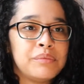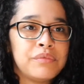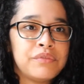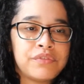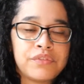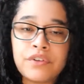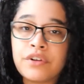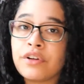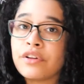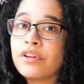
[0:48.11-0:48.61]

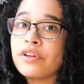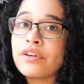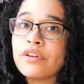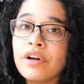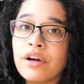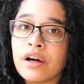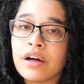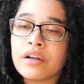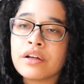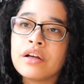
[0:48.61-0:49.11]
further
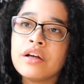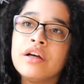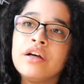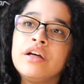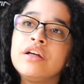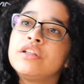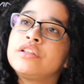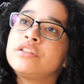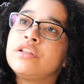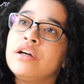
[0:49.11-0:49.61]
on.
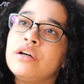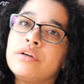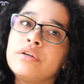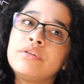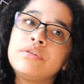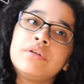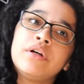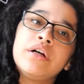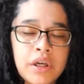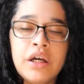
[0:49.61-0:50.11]

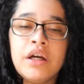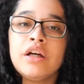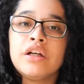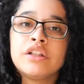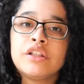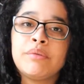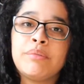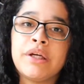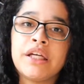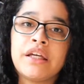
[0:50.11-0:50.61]
So,
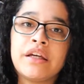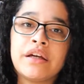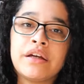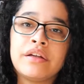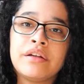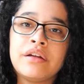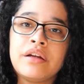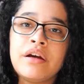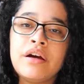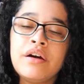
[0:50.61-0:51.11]
to
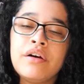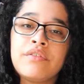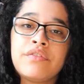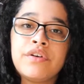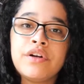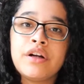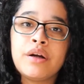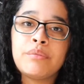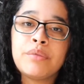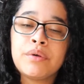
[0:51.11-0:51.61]
begin,
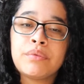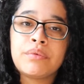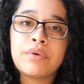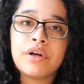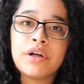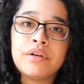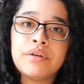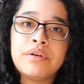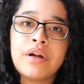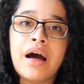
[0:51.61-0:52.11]
for number
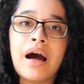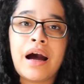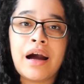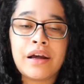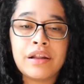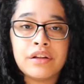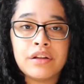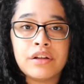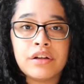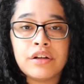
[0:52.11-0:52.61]
1, I
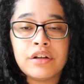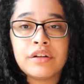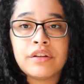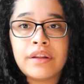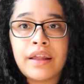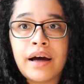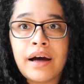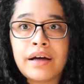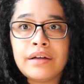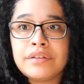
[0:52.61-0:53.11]
learned
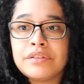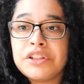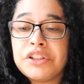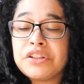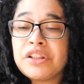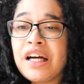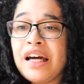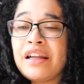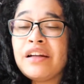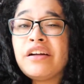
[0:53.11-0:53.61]
that you
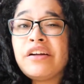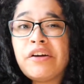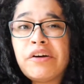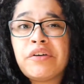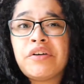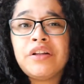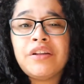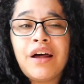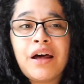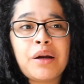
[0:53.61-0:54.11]
gotta
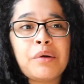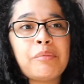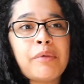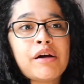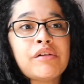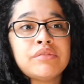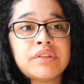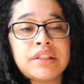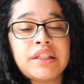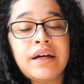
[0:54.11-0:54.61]
know a lot
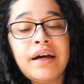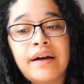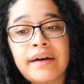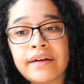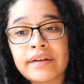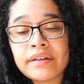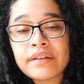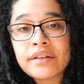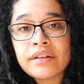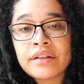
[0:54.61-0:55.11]
about tech.